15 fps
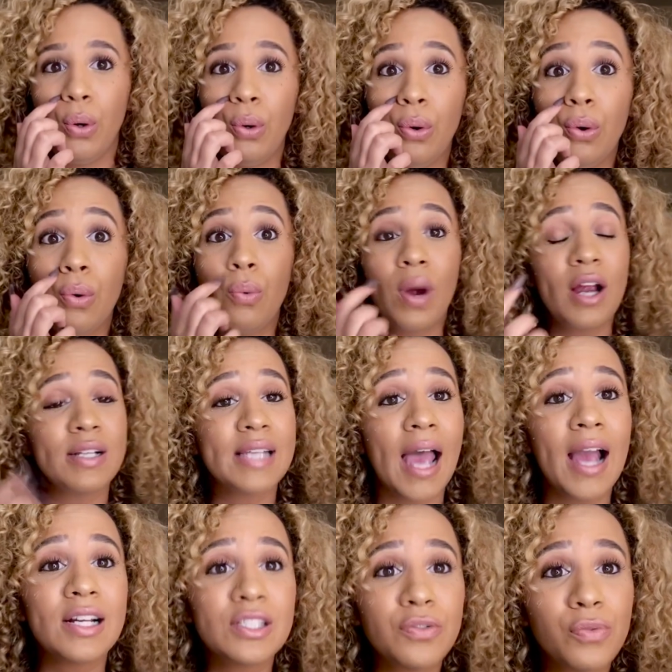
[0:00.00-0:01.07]
Who wears
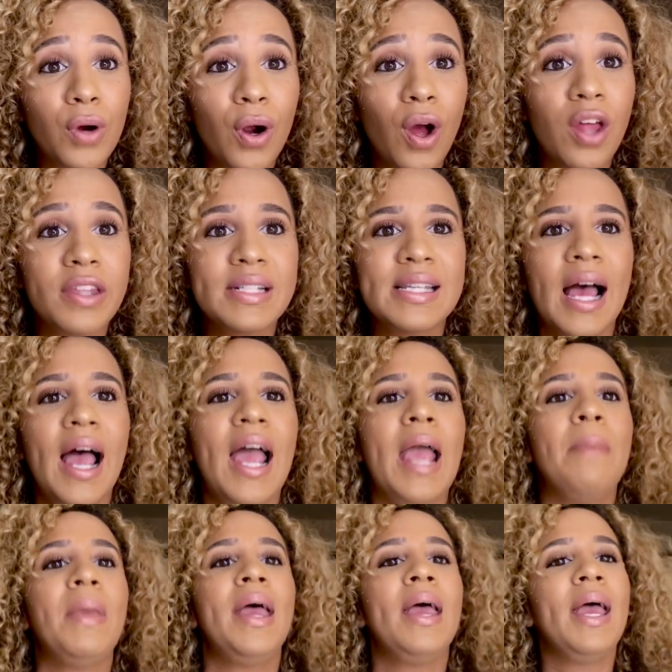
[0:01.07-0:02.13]
activewear all the
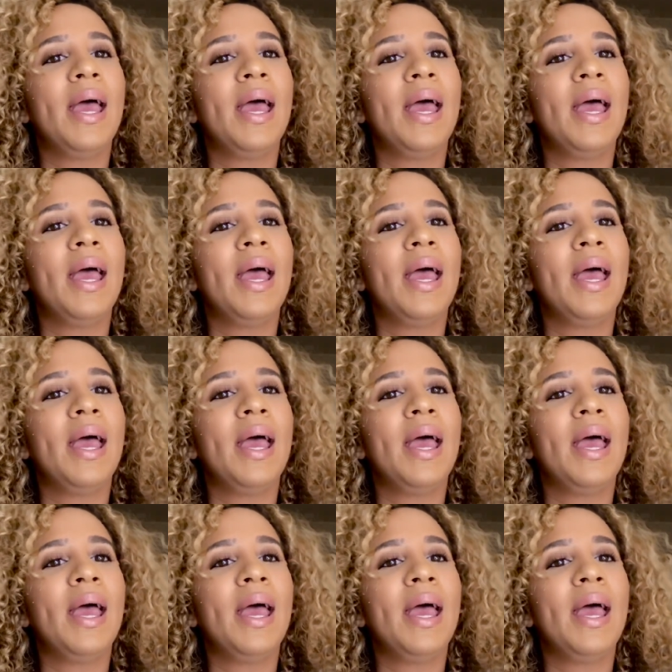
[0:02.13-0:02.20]
time?